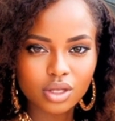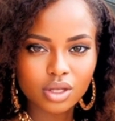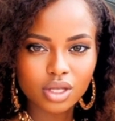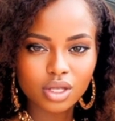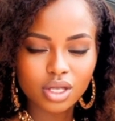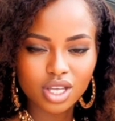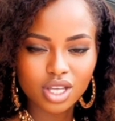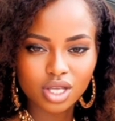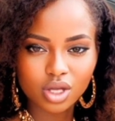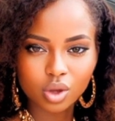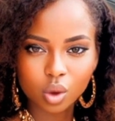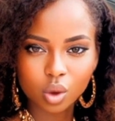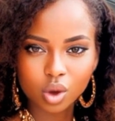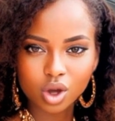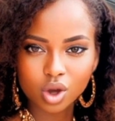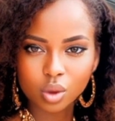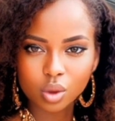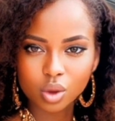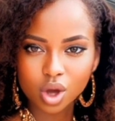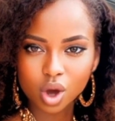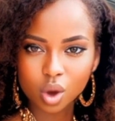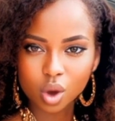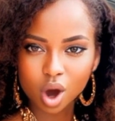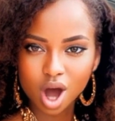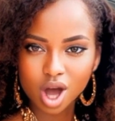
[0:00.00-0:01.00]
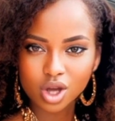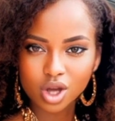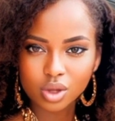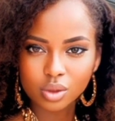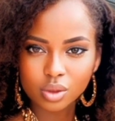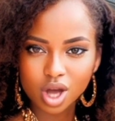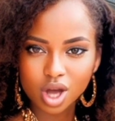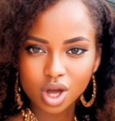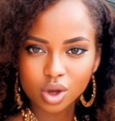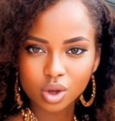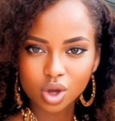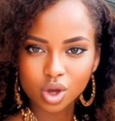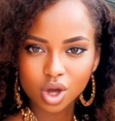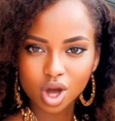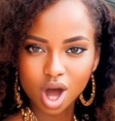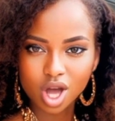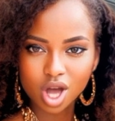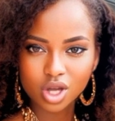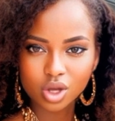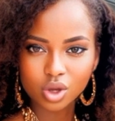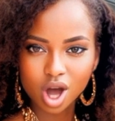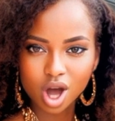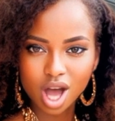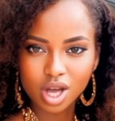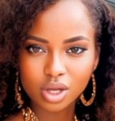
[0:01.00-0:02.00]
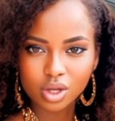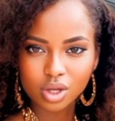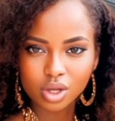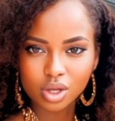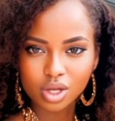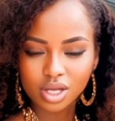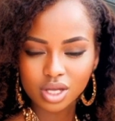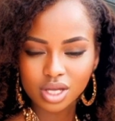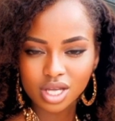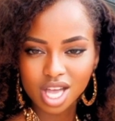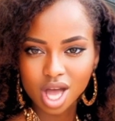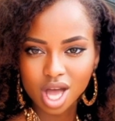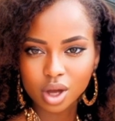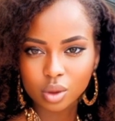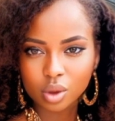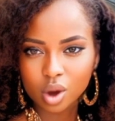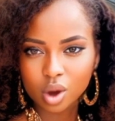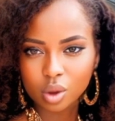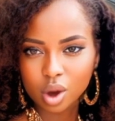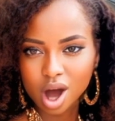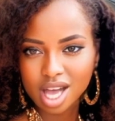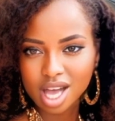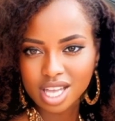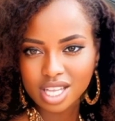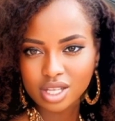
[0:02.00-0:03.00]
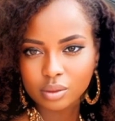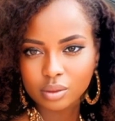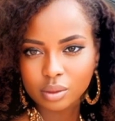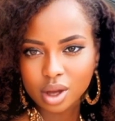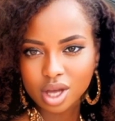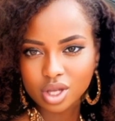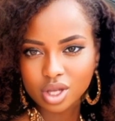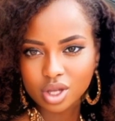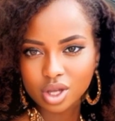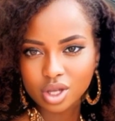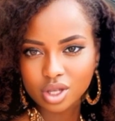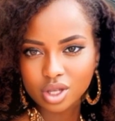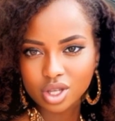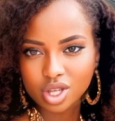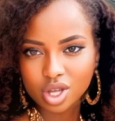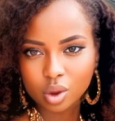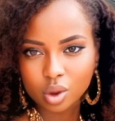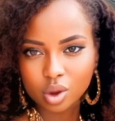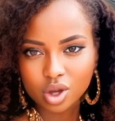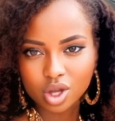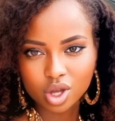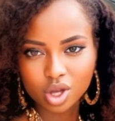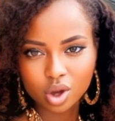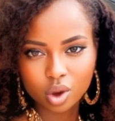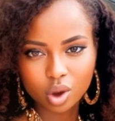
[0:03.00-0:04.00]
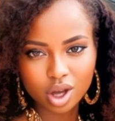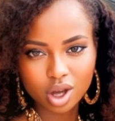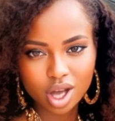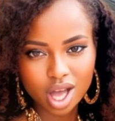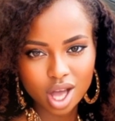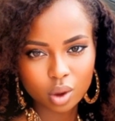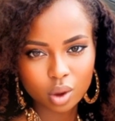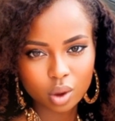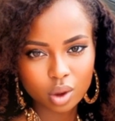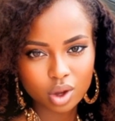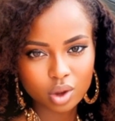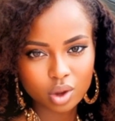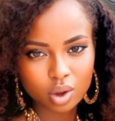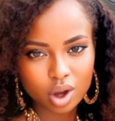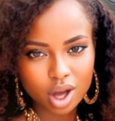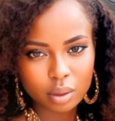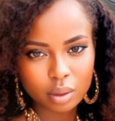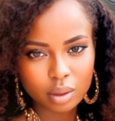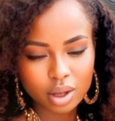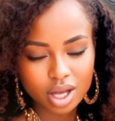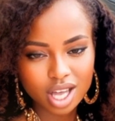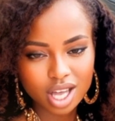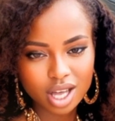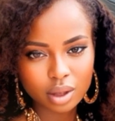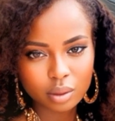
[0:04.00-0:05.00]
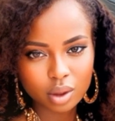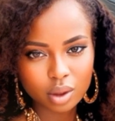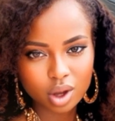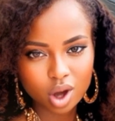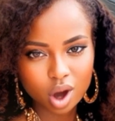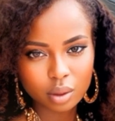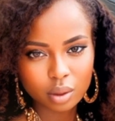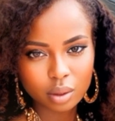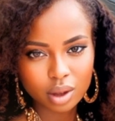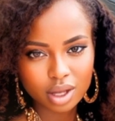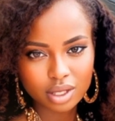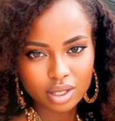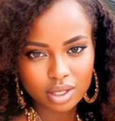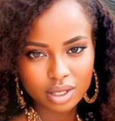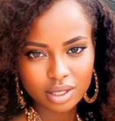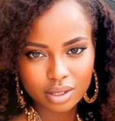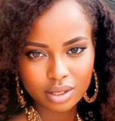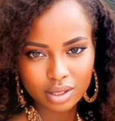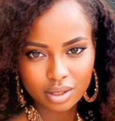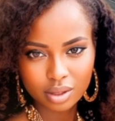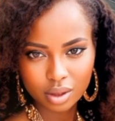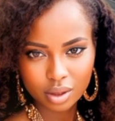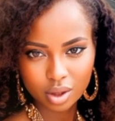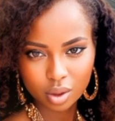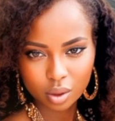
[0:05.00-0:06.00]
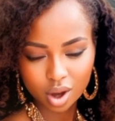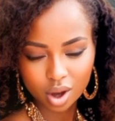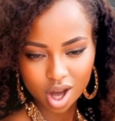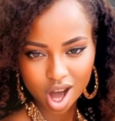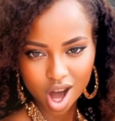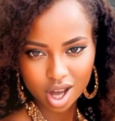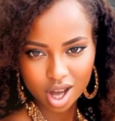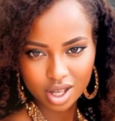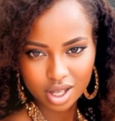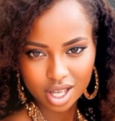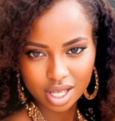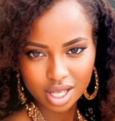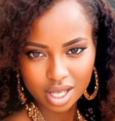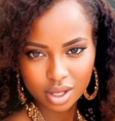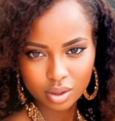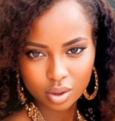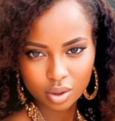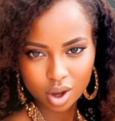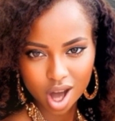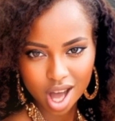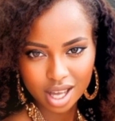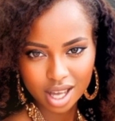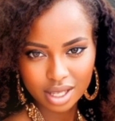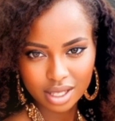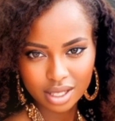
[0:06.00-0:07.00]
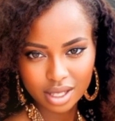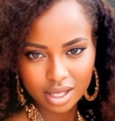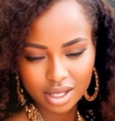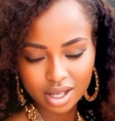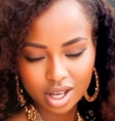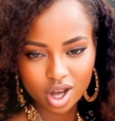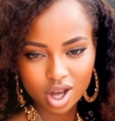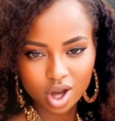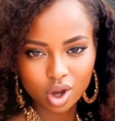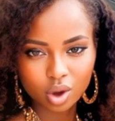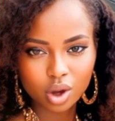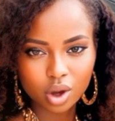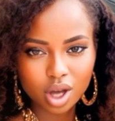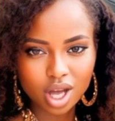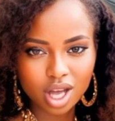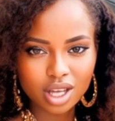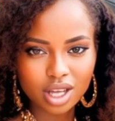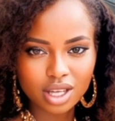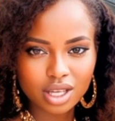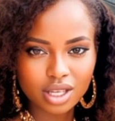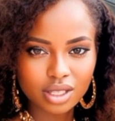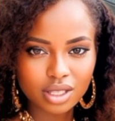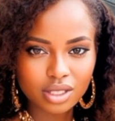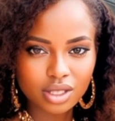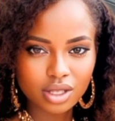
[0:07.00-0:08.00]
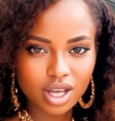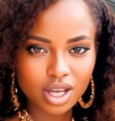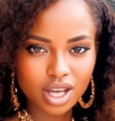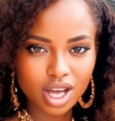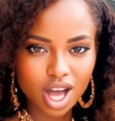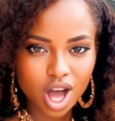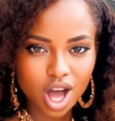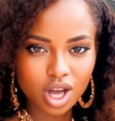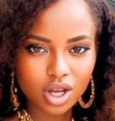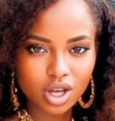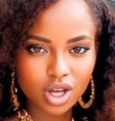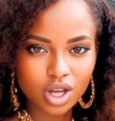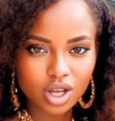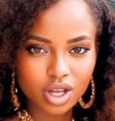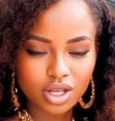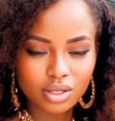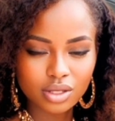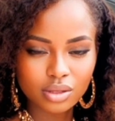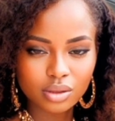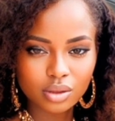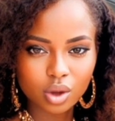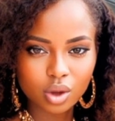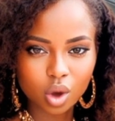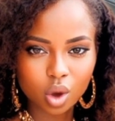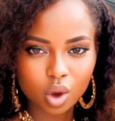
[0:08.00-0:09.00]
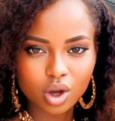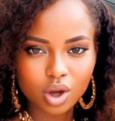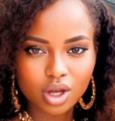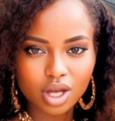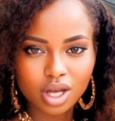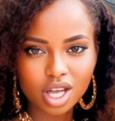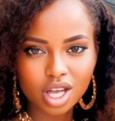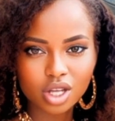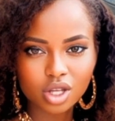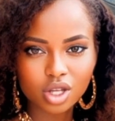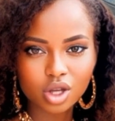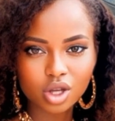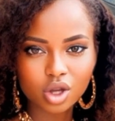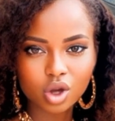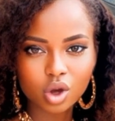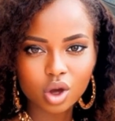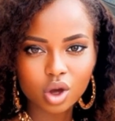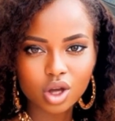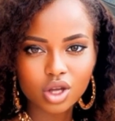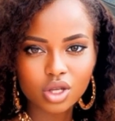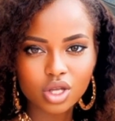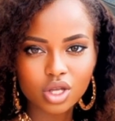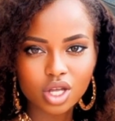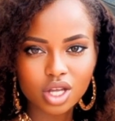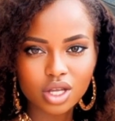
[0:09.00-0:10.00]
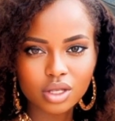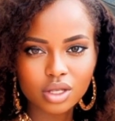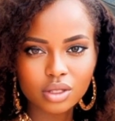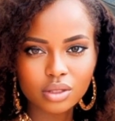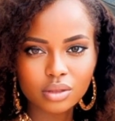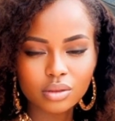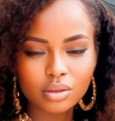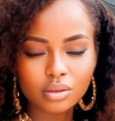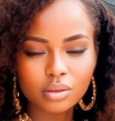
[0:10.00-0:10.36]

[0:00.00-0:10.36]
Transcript: This order required federal contractors to take proactive measures to ensure equal treatment in employment, regardless of race, creed, color, or national origin.